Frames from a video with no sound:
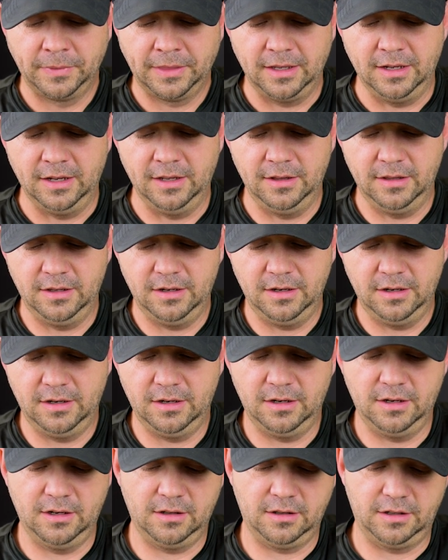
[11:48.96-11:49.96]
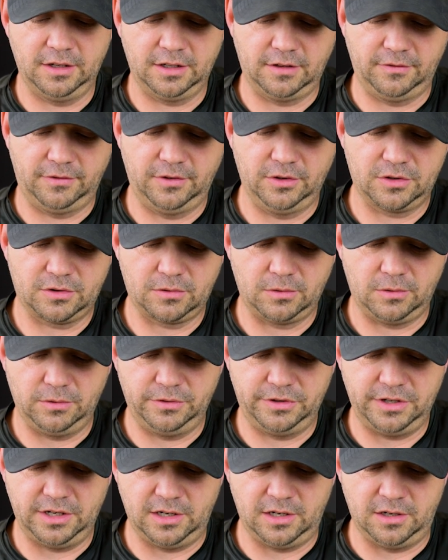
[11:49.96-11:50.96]
And then, like, if you scroll
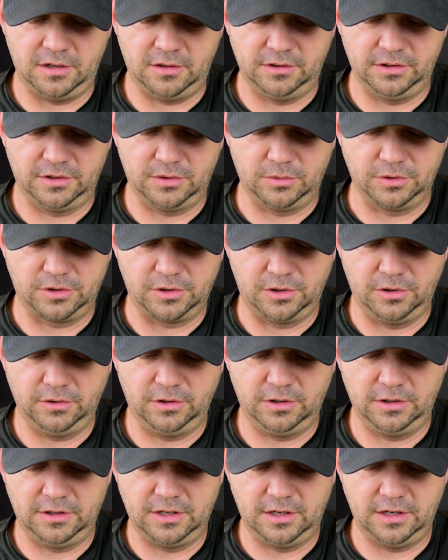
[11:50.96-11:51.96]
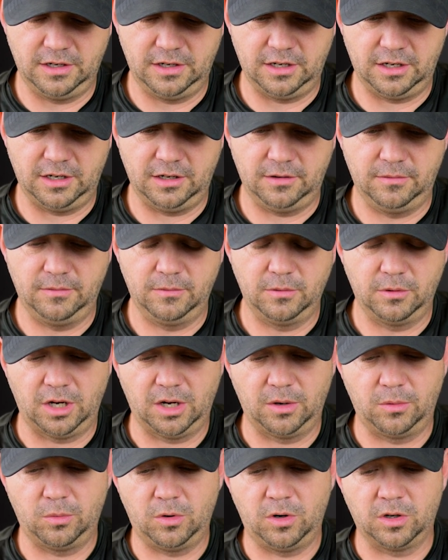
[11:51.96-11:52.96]
down, this was earlier today, I
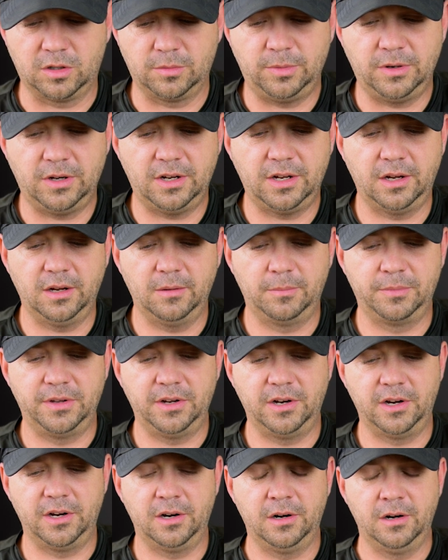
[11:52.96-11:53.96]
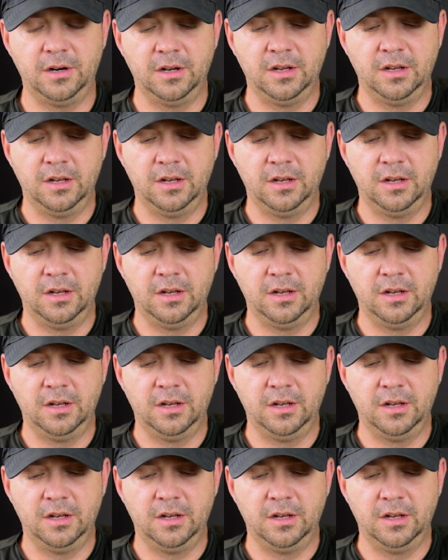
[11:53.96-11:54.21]
had walked by up there.